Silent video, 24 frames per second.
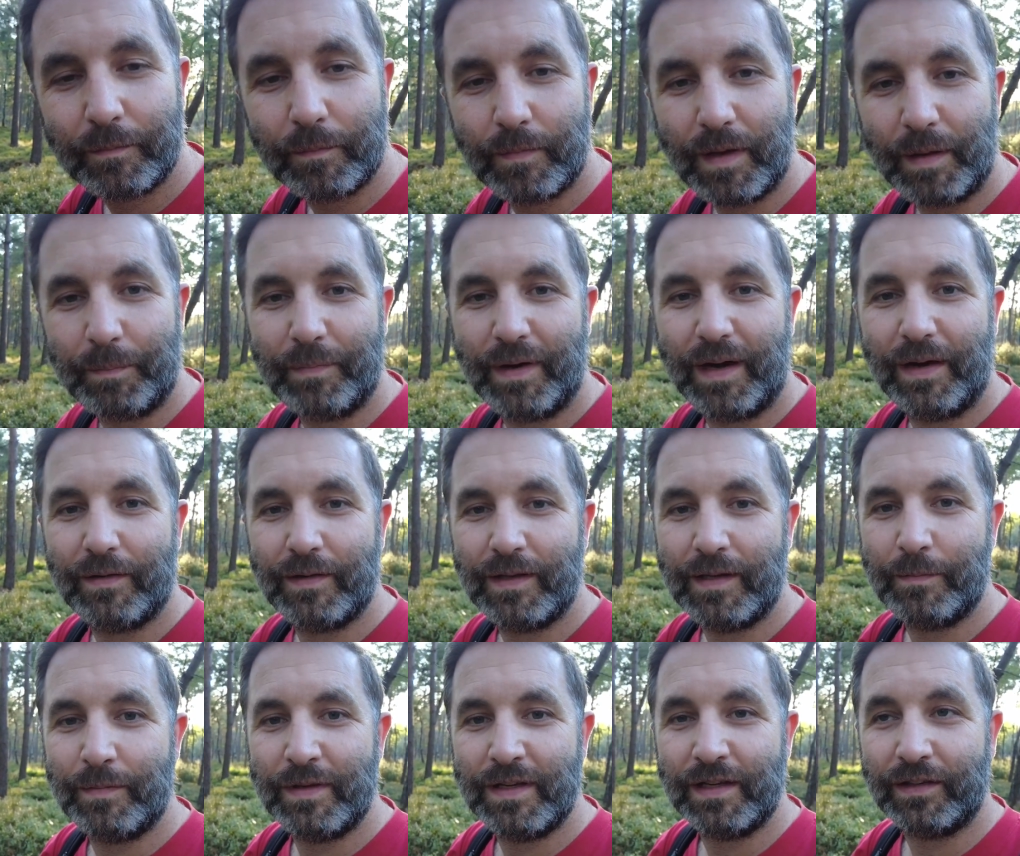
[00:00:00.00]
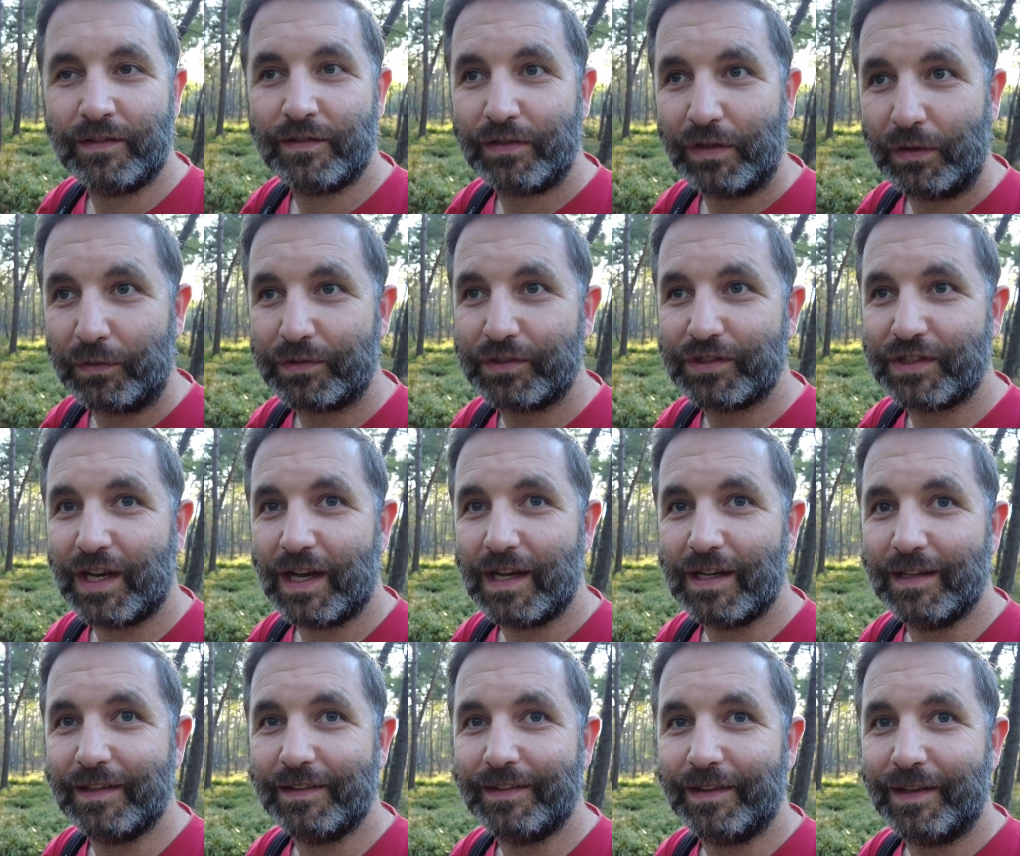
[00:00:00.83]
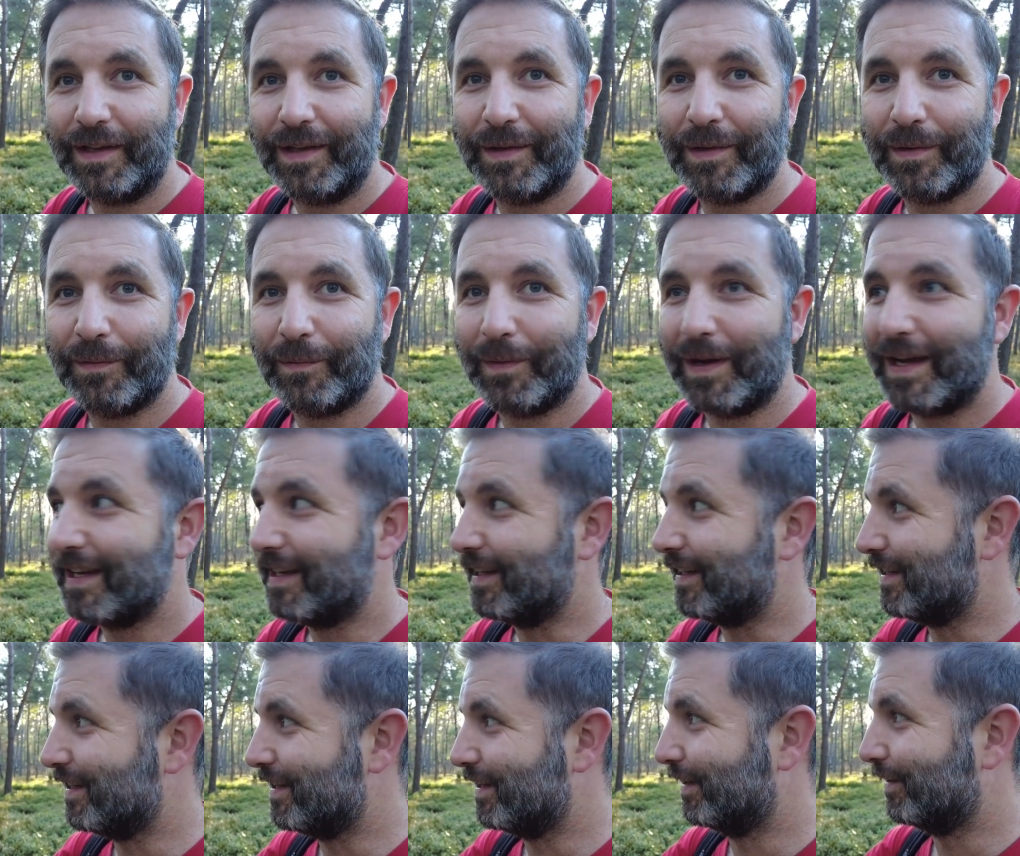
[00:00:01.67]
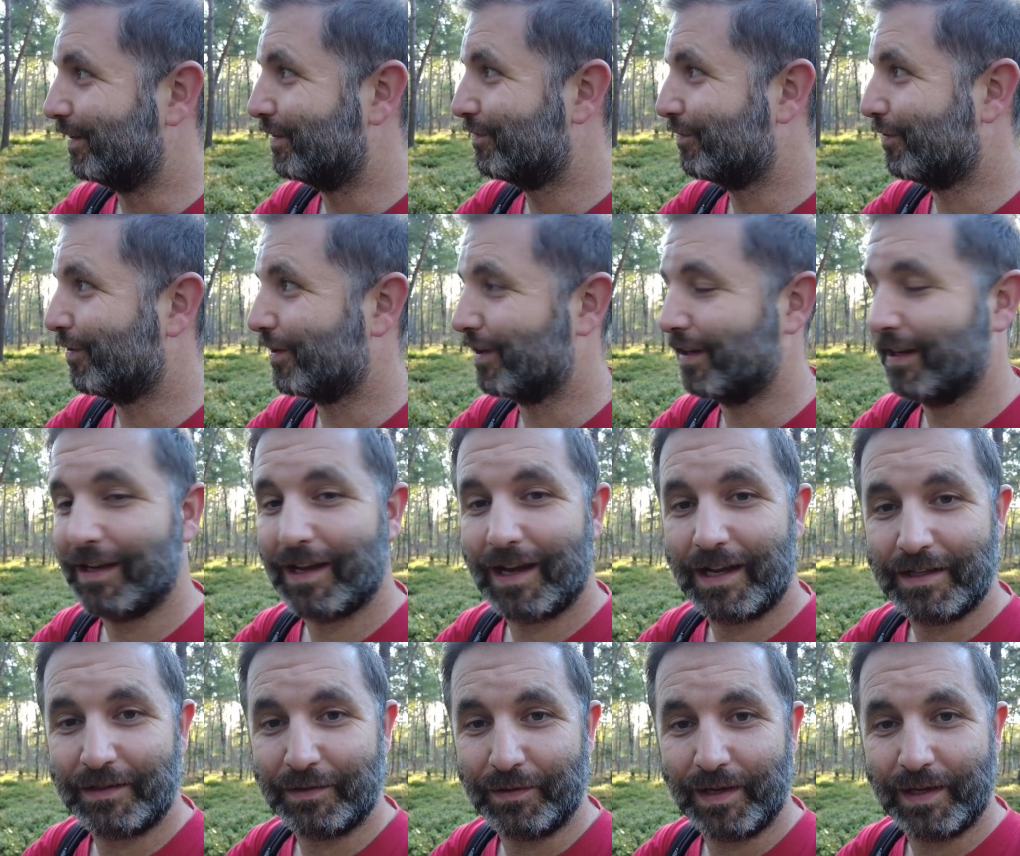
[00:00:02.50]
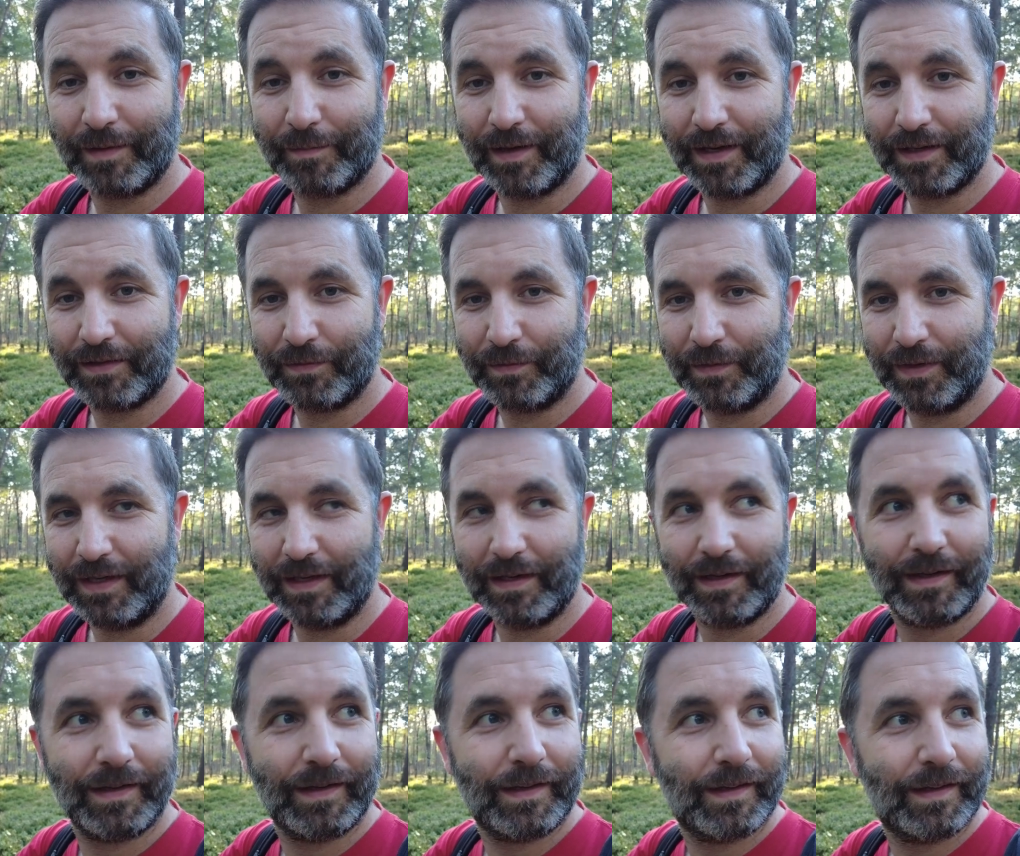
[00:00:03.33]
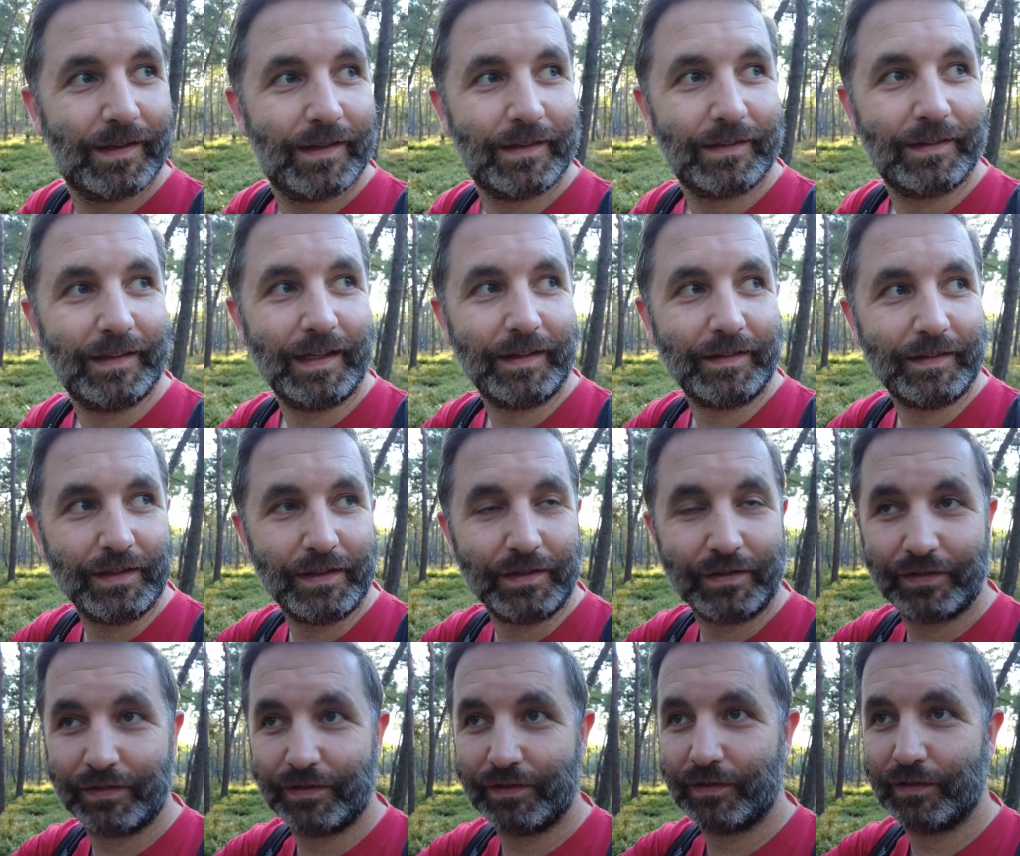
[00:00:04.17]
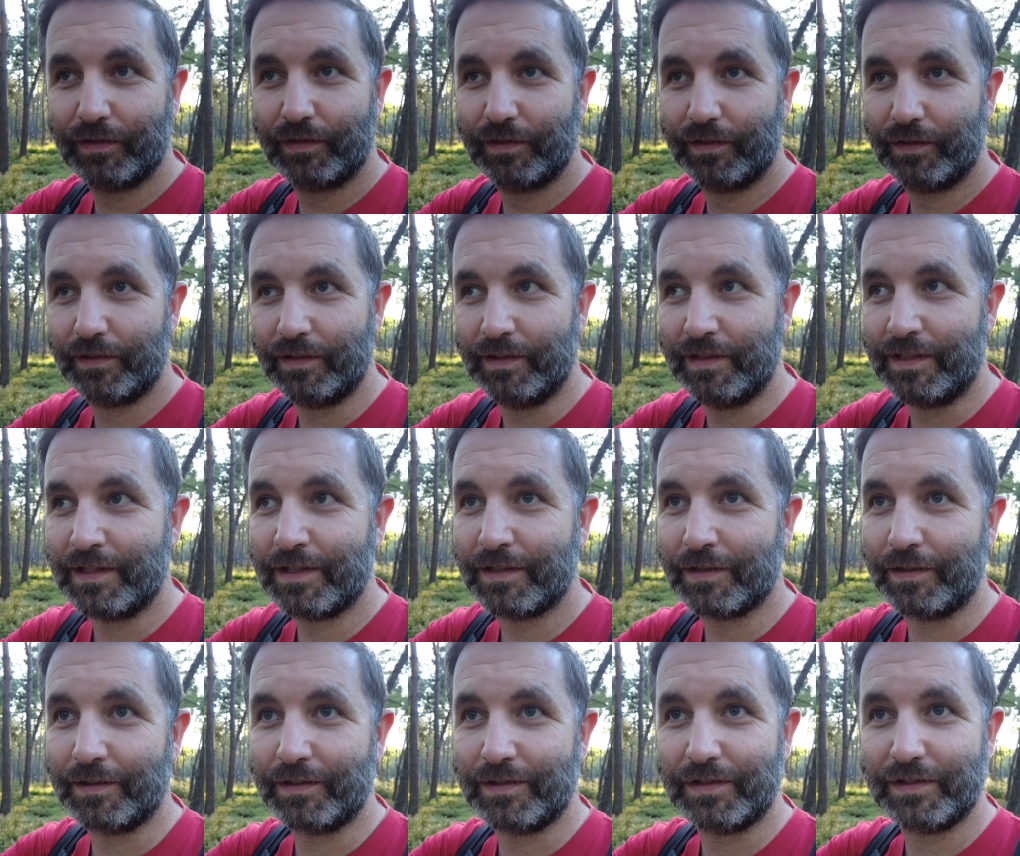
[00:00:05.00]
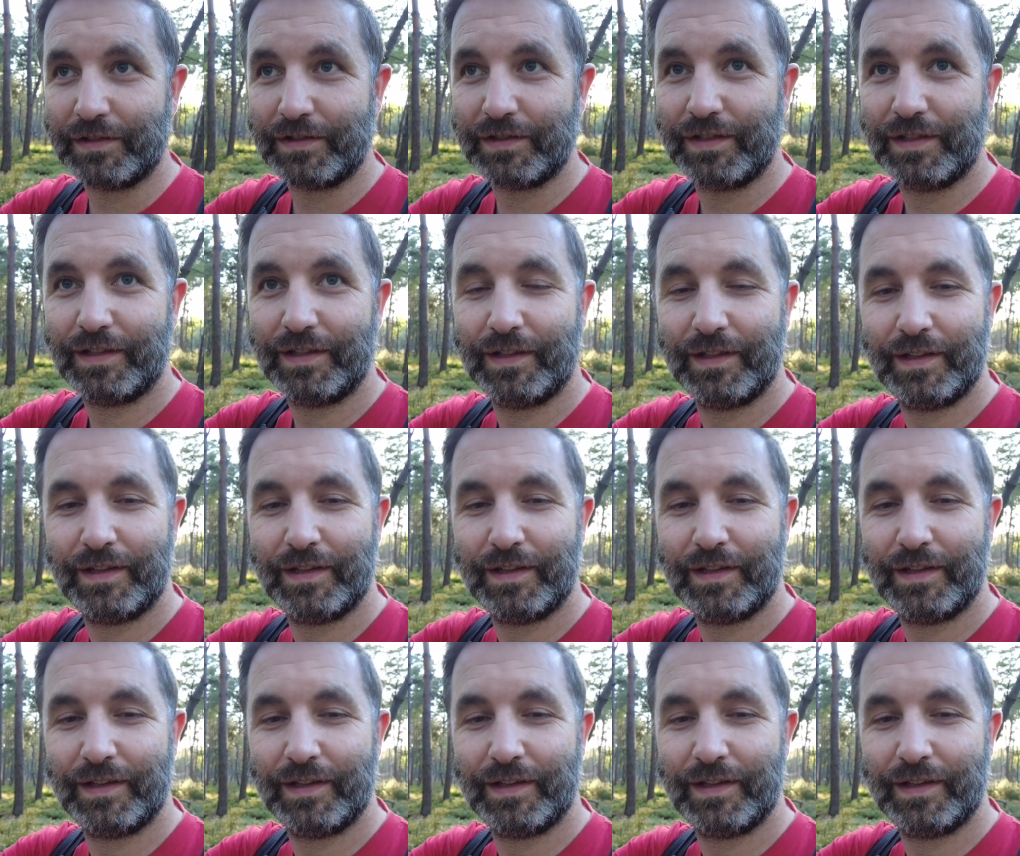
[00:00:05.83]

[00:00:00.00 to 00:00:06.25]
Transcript: apparently being so silent, waiting here for the light to hit my tree, that this deer just